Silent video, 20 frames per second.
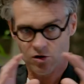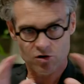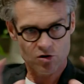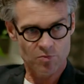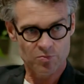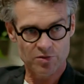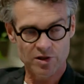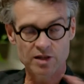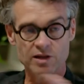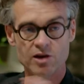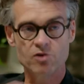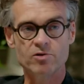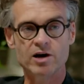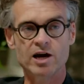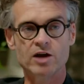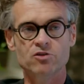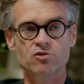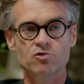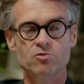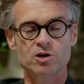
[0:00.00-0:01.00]
you're completely
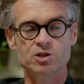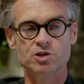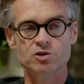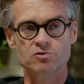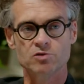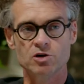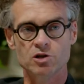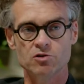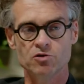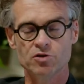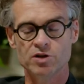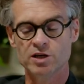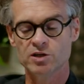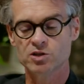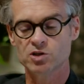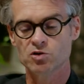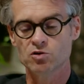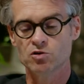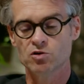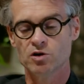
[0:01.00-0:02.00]
right to what you're
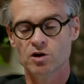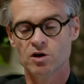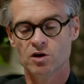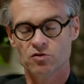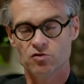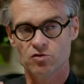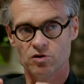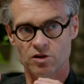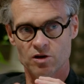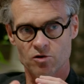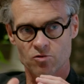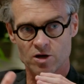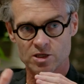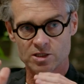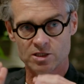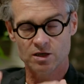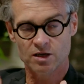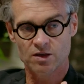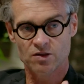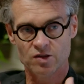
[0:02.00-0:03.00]
alluding to. So there
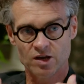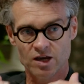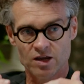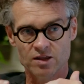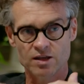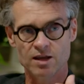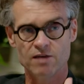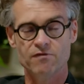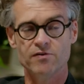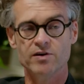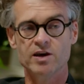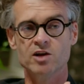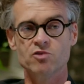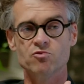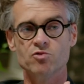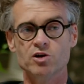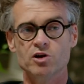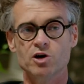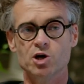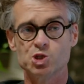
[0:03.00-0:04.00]
was a
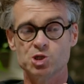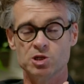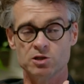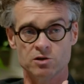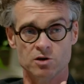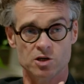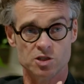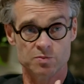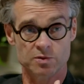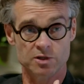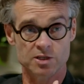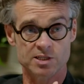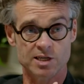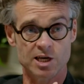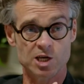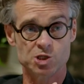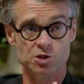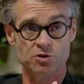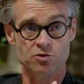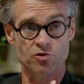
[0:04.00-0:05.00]
significant reduction in
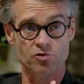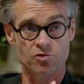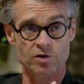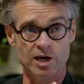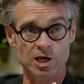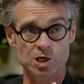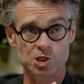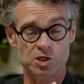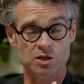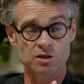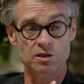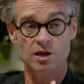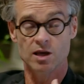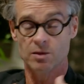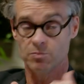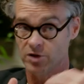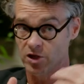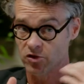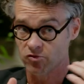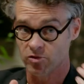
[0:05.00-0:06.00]
hospitalization duration.
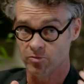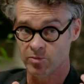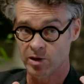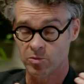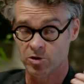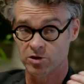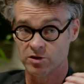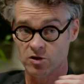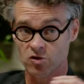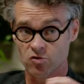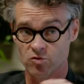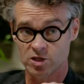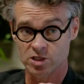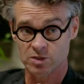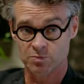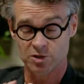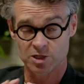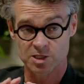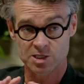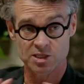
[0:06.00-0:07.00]
Please remember this
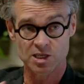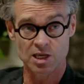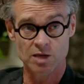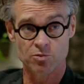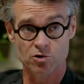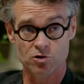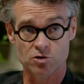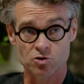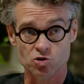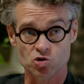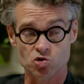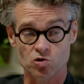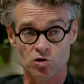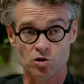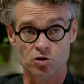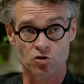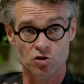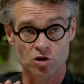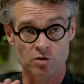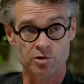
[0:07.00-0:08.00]
was a
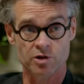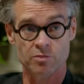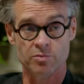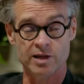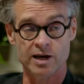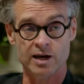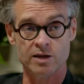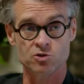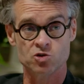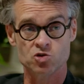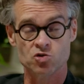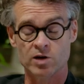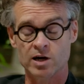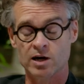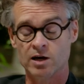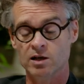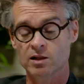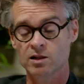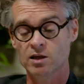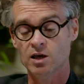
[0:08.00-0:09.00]
placebo-controlled double-blind
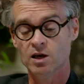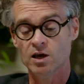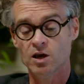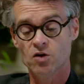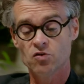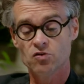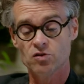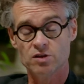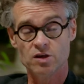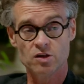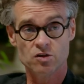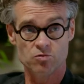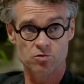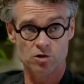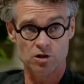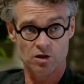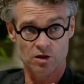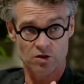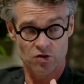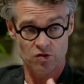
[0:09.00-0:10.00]
trial. So this
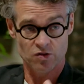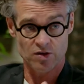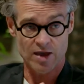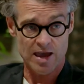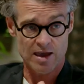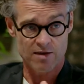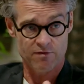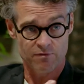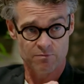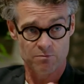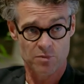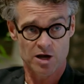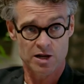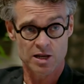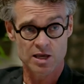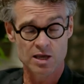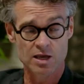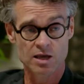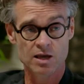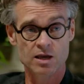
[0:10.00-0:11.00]
will save
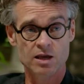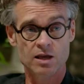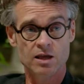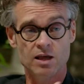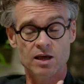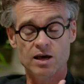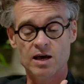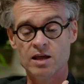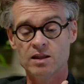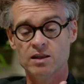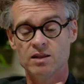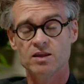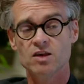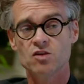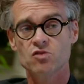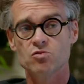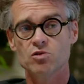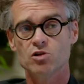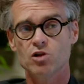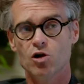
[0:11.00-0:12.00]
money, and
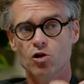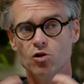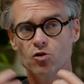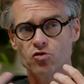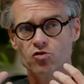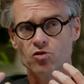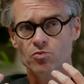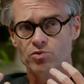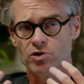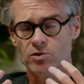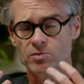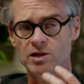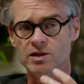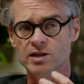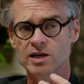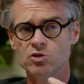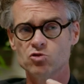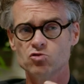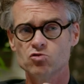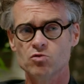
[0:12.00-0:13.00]
this will also probably
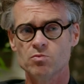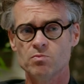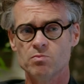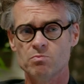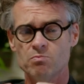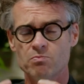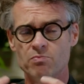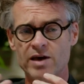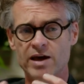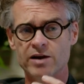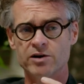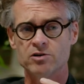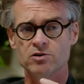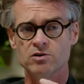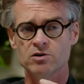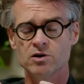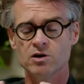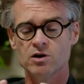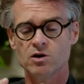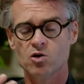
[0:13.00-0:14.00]
lead to
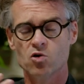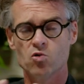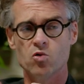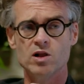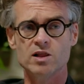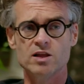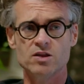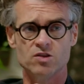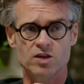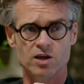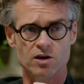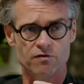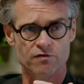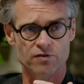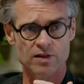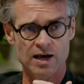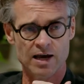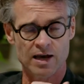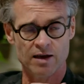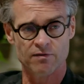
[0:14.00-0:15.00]
better quality
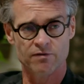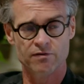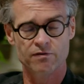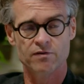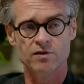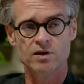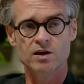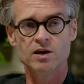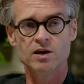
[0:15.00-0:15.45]
of life.